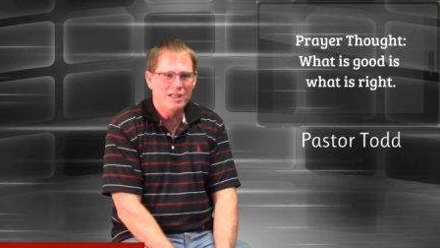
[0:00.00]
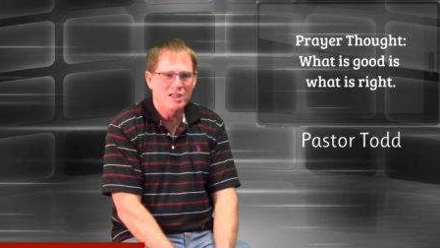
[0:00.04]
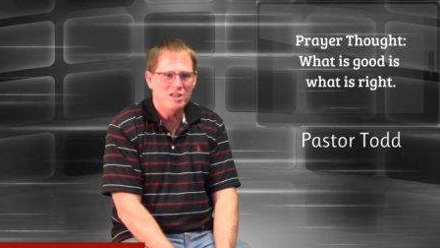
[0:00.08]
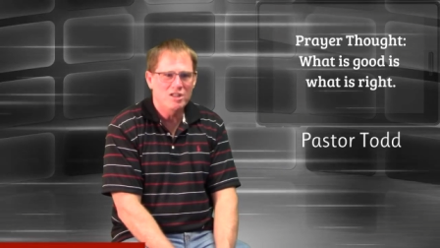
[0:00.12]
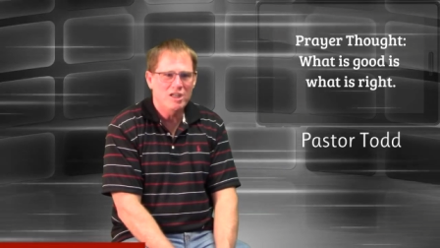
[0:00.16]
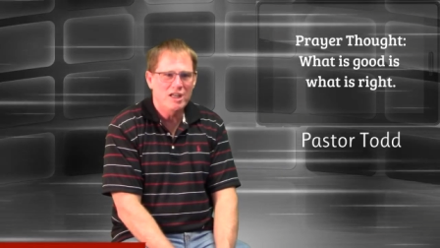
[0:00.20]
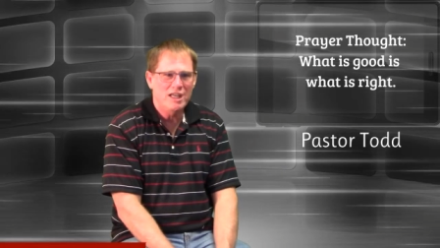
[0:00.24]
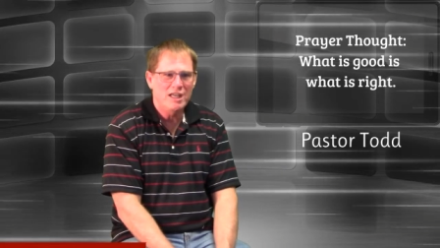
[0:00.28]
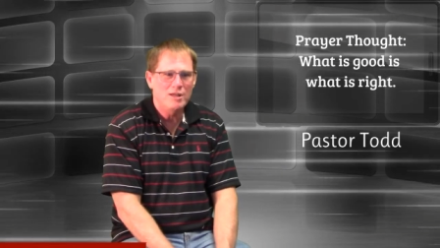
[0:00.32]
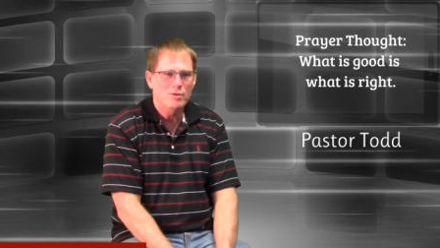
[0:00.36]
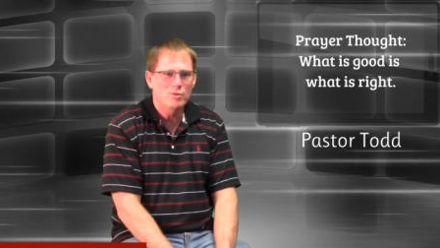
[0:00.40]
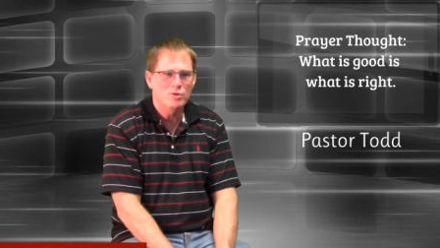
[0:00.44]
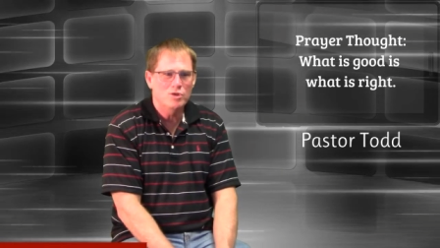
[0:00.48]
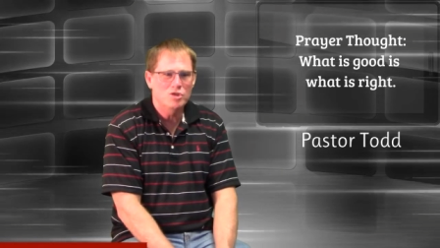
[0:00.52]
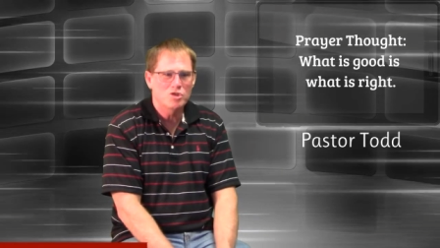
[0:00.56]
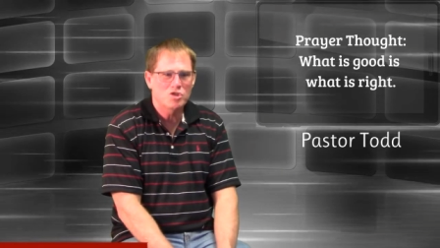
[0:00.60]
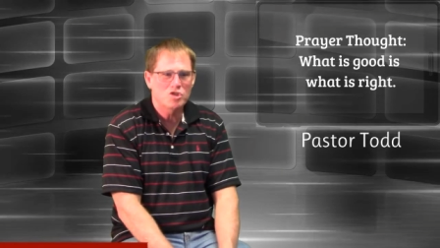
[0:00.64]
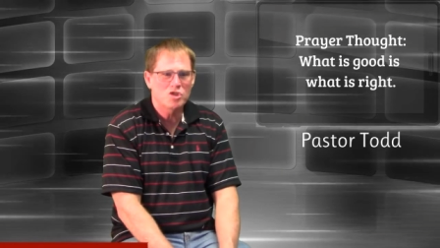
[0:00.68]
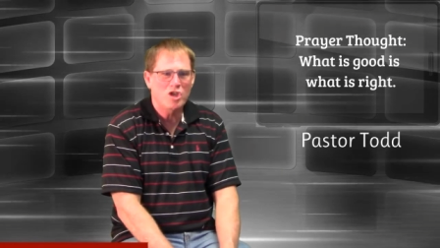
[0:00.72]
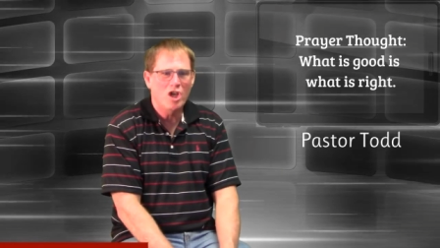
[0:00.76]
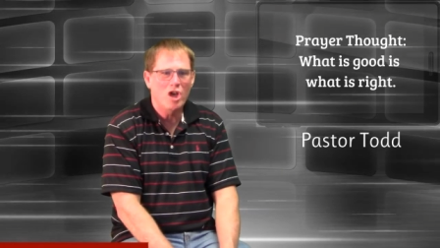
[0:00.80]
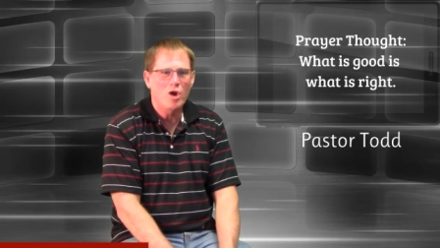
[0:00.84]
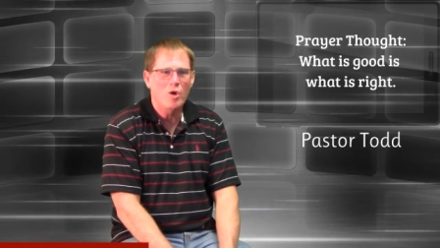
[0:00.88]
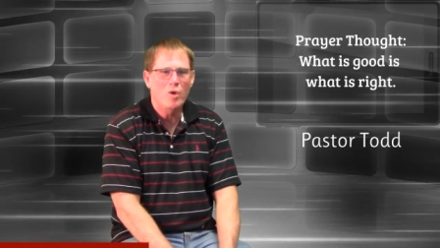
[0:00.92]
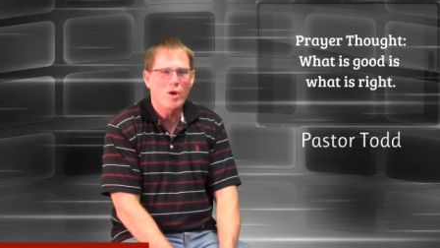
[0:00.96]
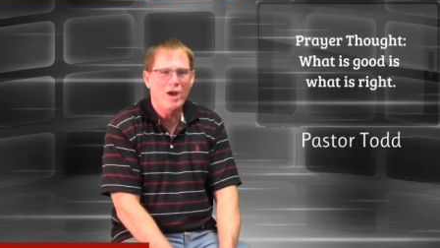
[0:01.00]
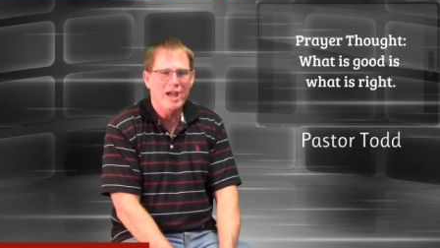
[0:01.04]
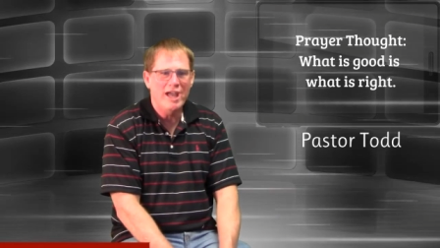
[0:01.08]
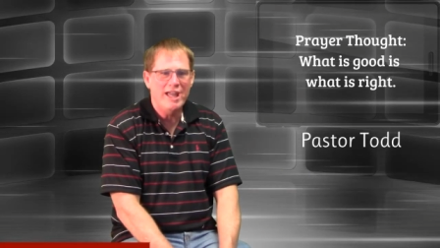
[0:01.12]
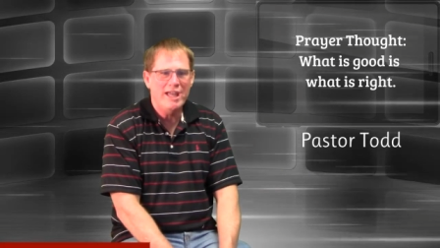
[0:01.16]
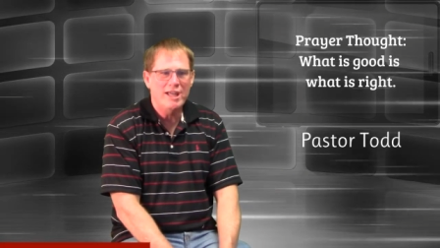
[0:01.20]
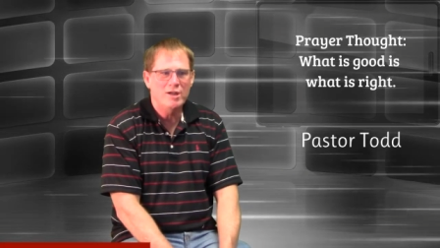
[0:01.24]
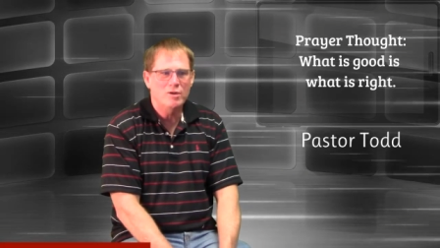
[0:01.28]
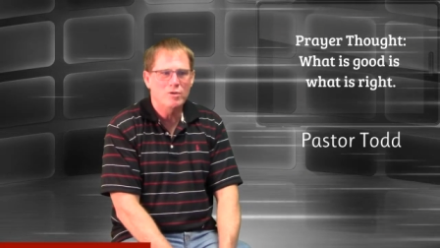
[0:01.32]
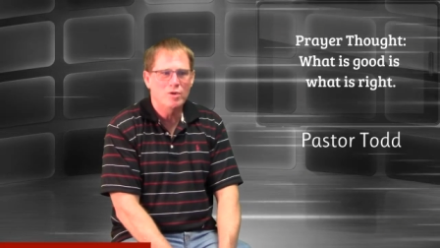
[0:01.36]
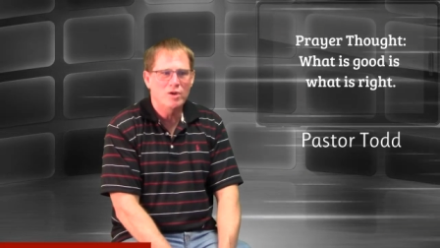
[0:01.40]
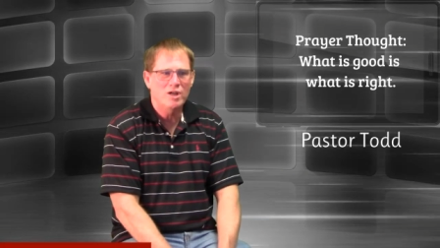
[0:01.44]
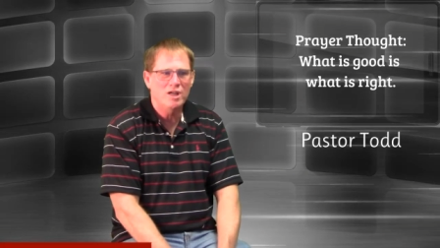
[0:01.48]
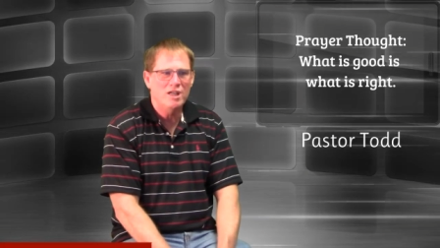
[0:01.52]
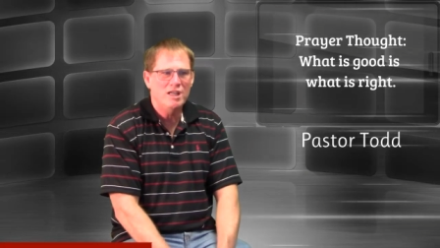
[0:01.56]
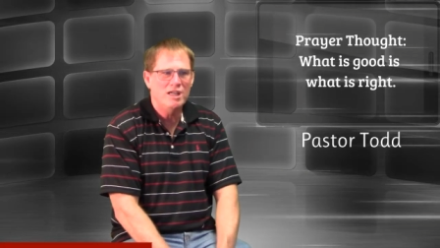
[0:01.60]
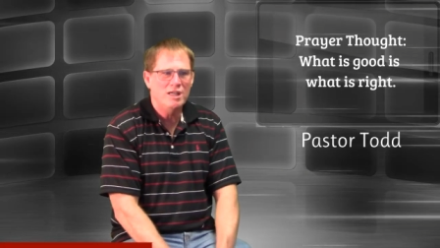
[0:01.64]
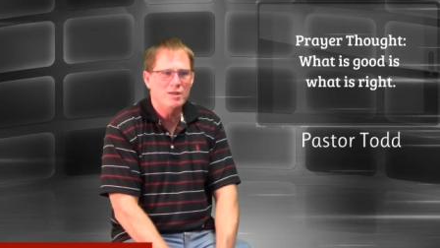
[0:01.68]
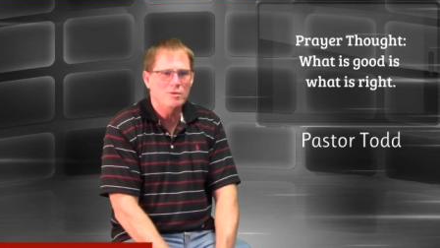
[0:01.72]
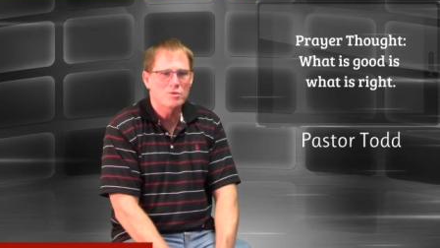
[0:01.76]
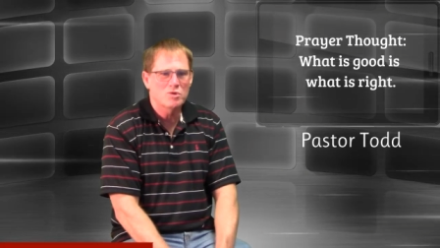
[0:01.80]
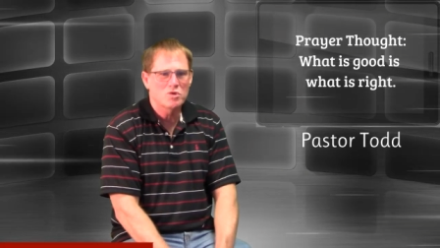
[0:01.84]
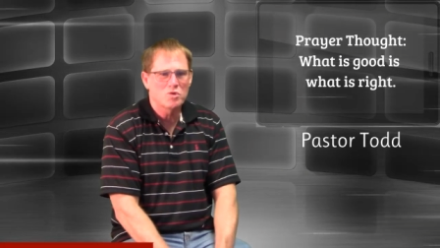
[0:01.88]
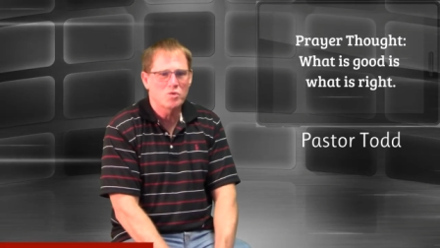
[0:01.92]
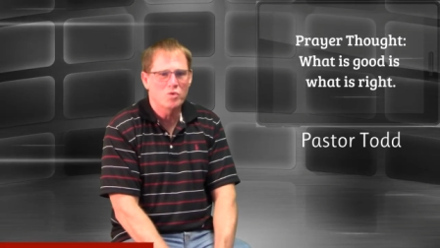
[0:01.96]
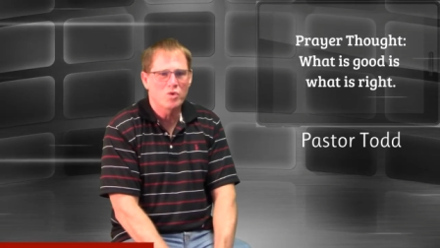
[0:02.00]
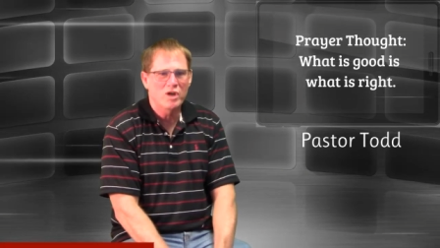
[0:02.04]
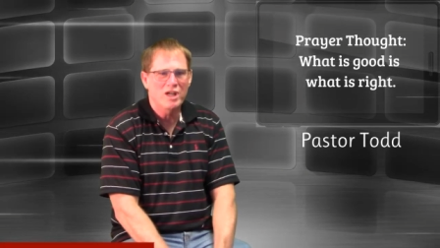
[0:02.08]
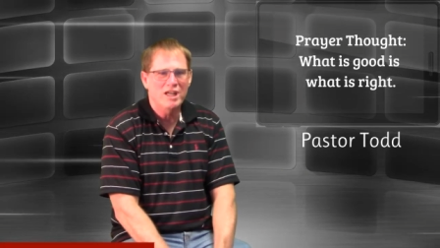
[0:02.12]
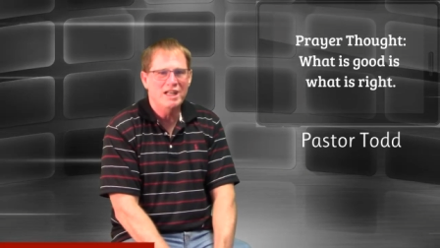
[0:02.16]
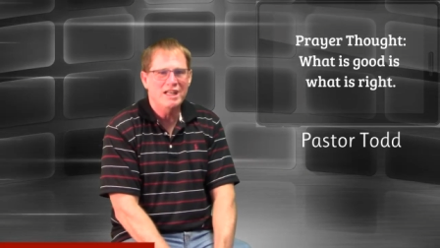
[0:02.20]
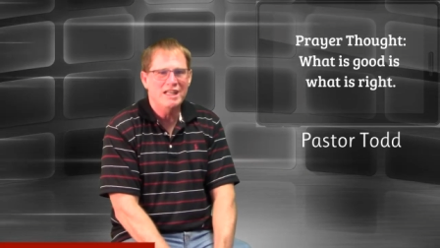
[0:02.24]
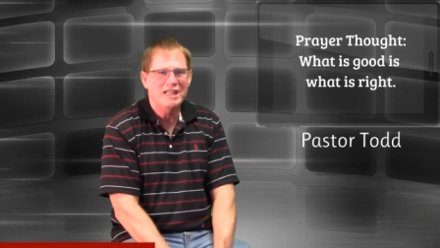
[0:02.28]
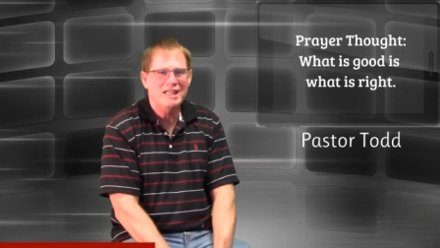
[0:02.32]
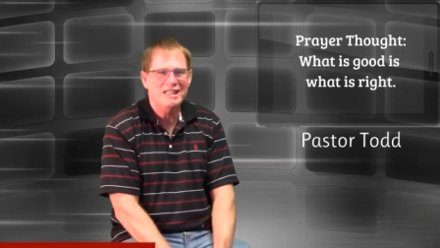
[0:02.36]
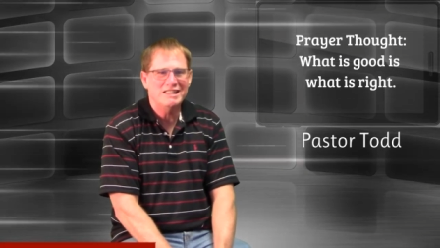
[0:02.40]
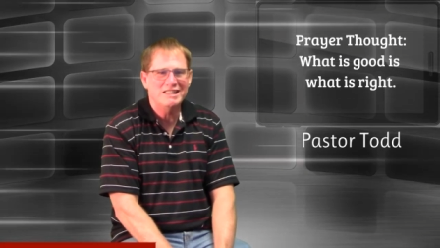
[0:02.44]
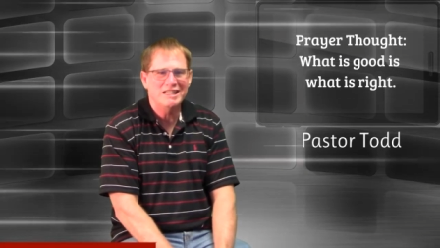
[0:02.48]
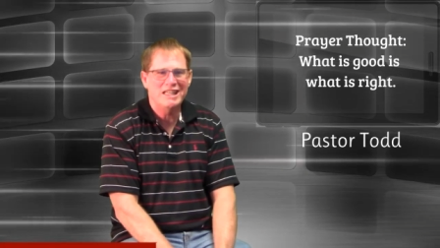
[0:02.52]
and he was so angry he was ready